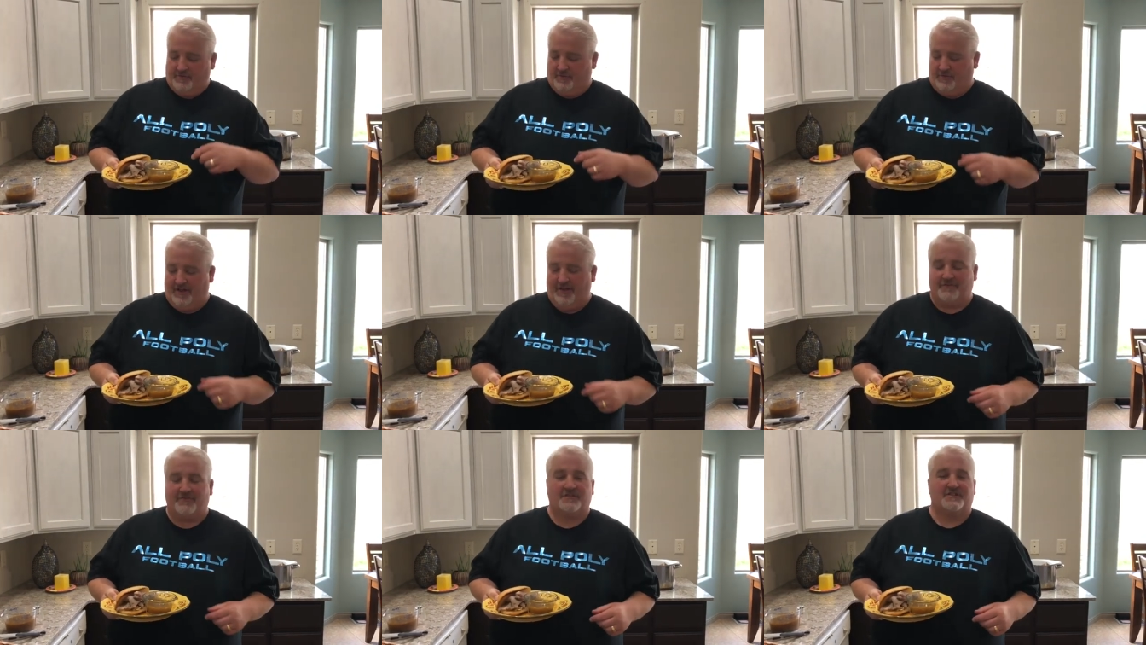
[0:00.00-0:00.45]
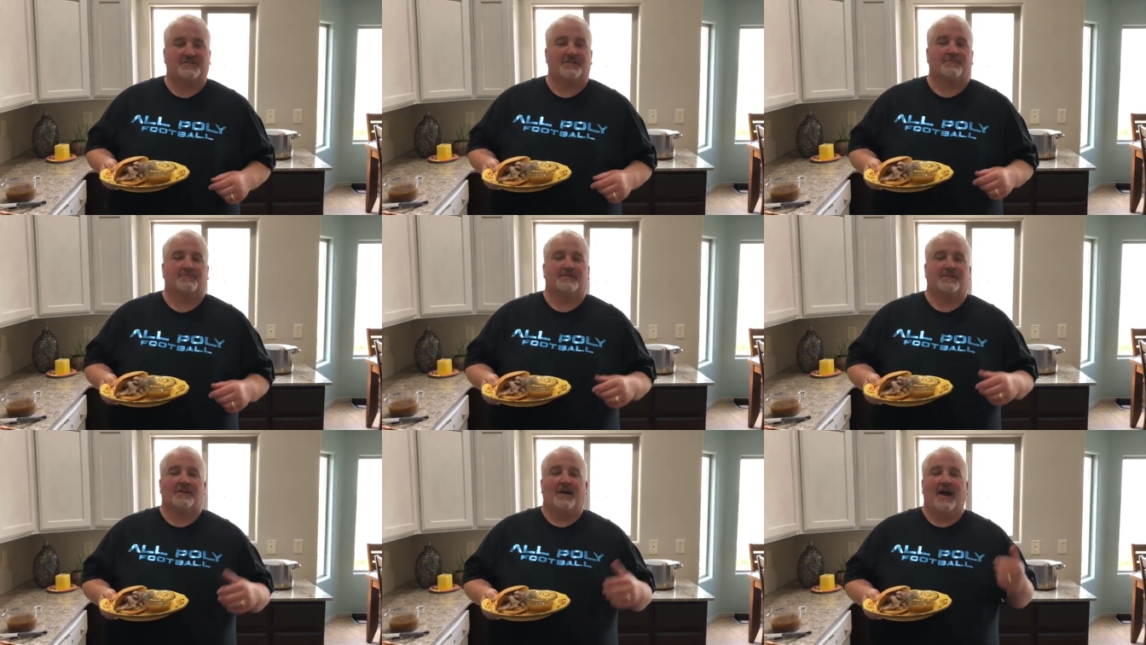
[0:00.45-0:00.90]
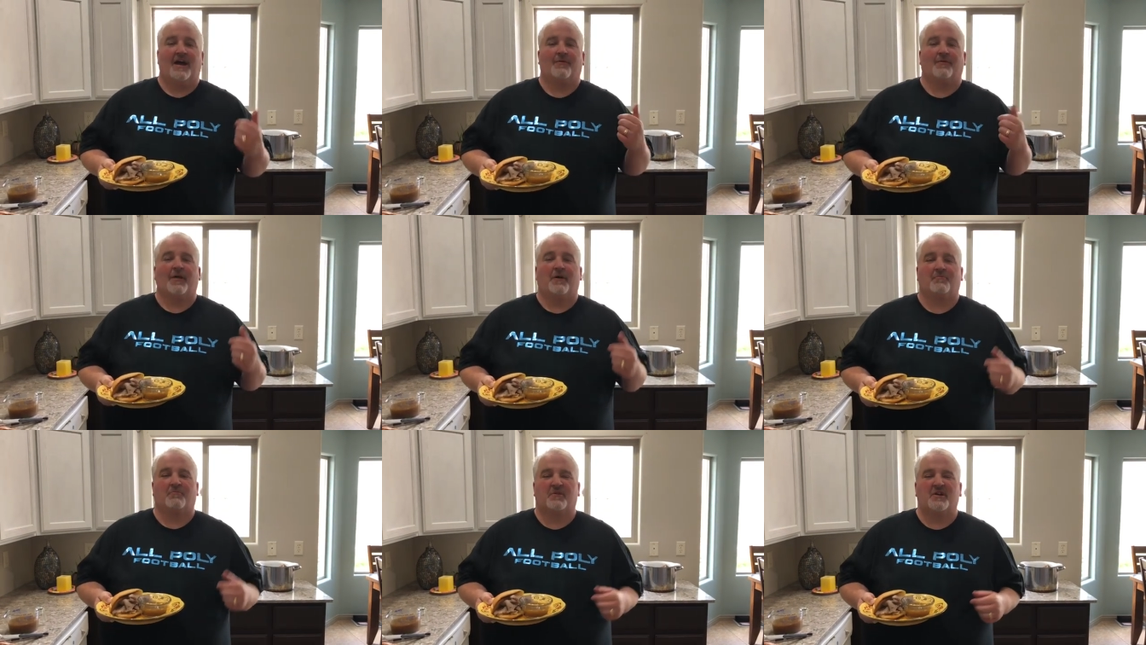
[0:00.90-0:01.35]
We'll have this up
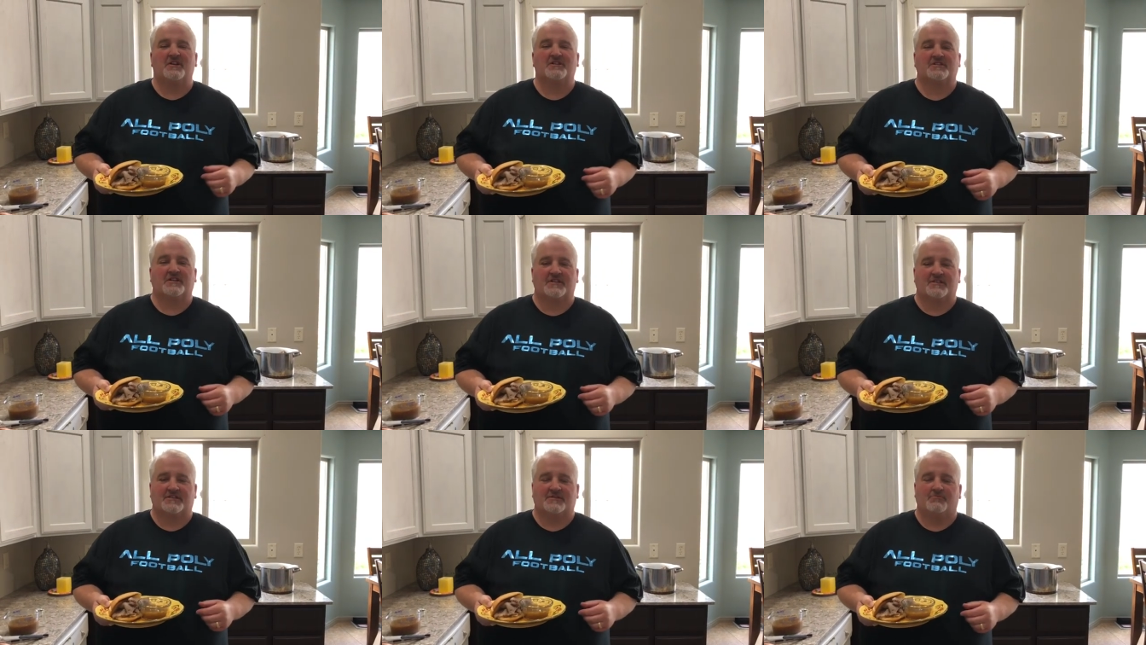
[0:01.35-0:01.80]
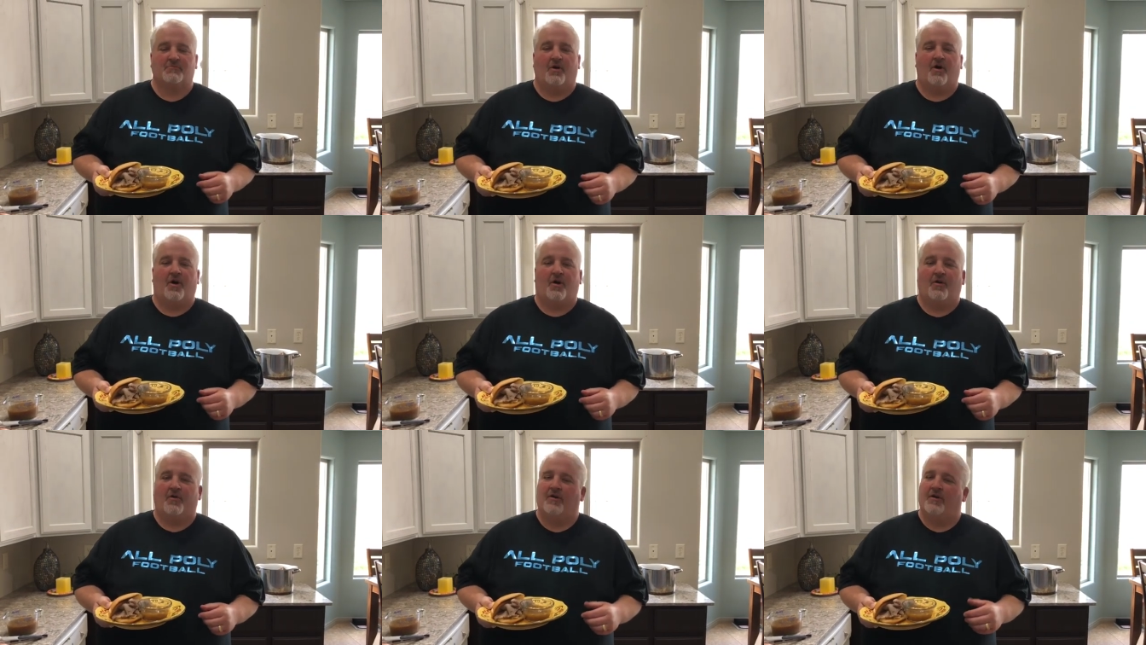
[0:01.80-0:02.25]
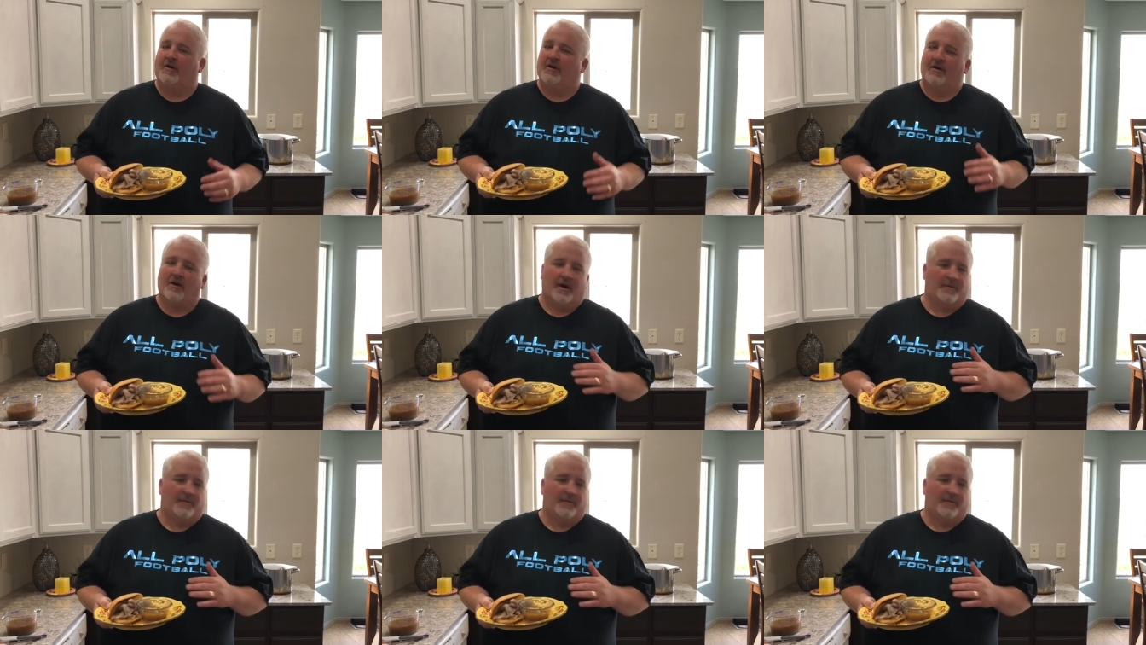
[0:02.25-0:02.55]
tonight. We'll have brisket tomorrow.